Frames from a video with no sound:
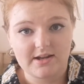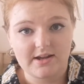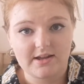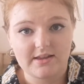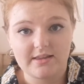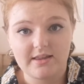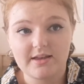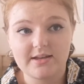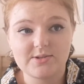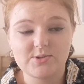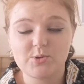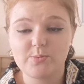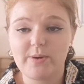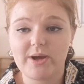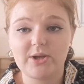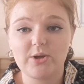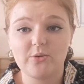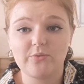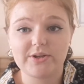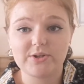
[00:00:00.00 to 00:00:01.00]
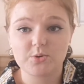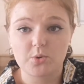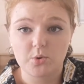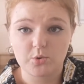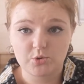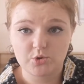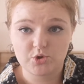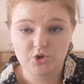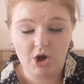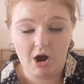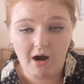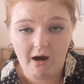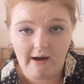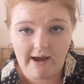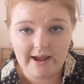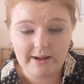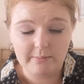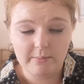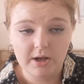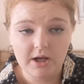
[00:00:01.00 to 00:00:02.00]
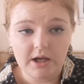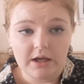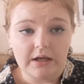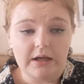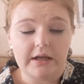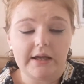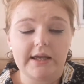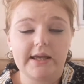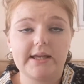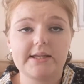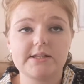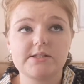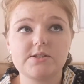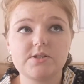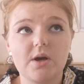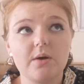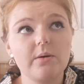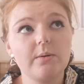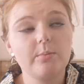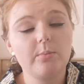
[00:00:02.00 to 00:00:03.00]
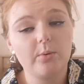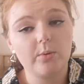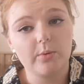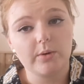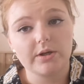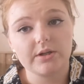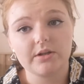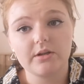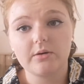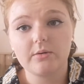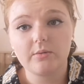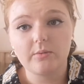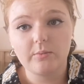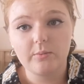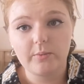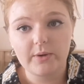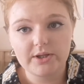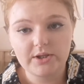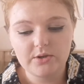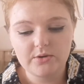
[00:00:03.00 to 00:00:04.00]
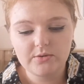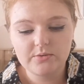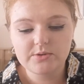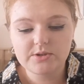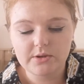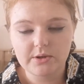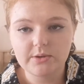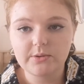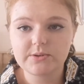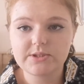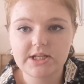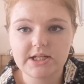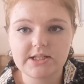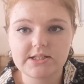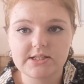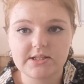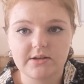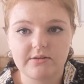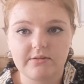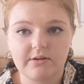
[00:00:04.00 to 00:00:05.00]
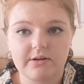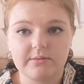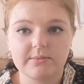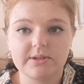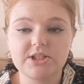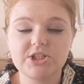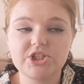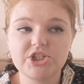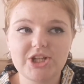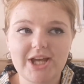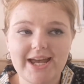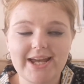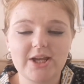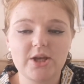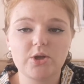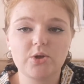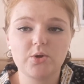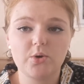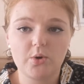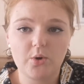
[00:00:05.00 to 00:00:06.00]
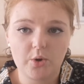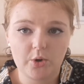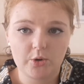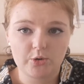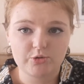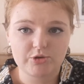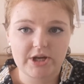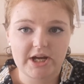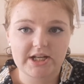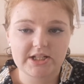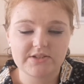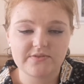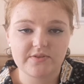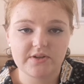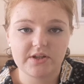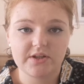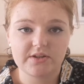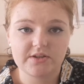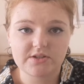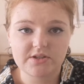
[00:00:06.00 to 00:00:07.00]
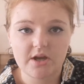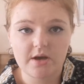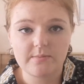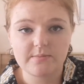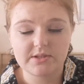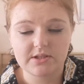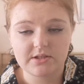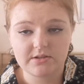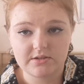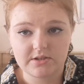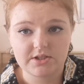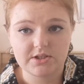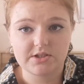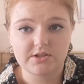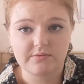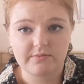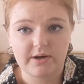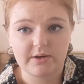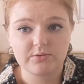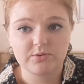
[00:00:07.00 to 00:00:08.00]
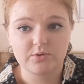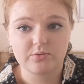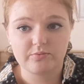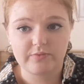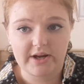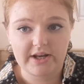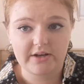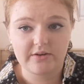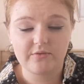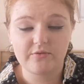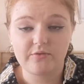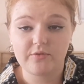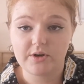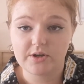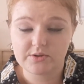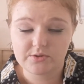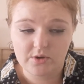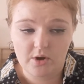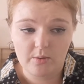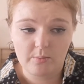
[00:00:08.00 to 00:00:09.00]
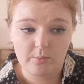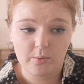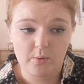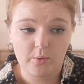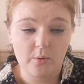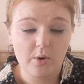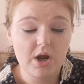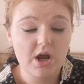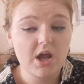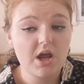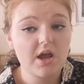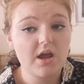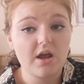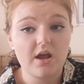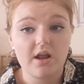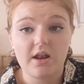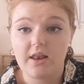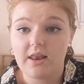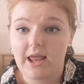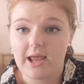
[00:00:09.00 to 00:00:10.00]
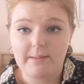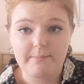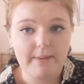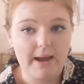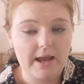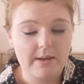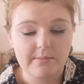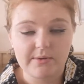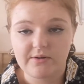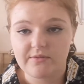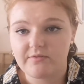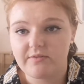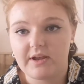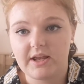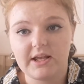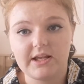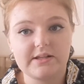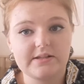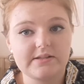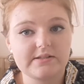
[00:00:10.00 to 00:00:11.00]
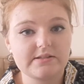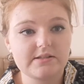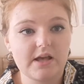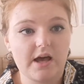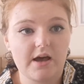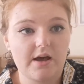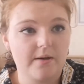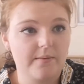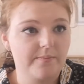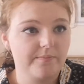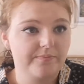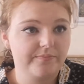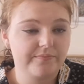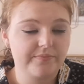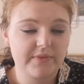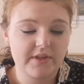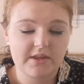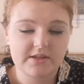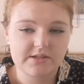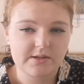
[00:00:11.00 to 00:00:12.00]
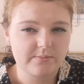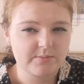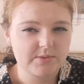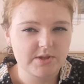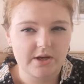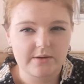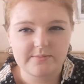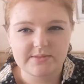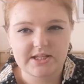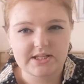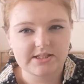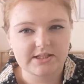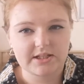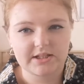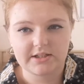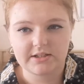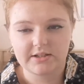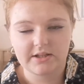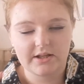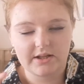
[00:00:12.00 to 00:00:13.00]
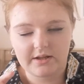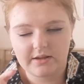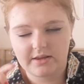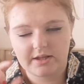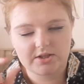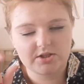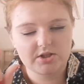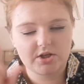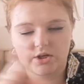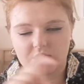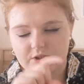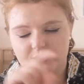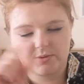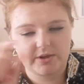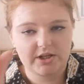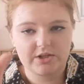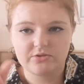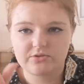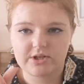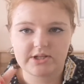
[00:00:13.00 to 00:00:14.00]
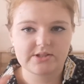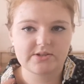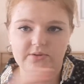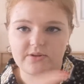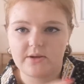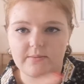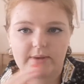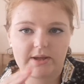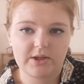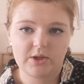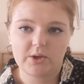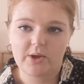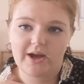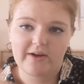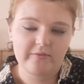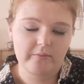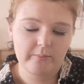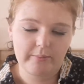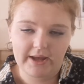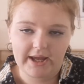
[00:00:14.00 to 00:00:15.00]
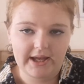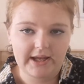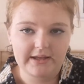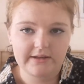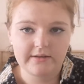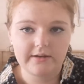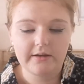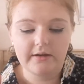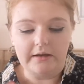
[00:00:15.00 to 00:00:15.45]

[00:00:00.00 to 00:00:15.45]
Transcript: and that is to pay your rent on time. It's so important that when you sign your tenancy agreement, check your contract for the terms and conditions around your rent. For example, late payment fees. Sometimes there's they charge you an interest on the amount you haven't paid.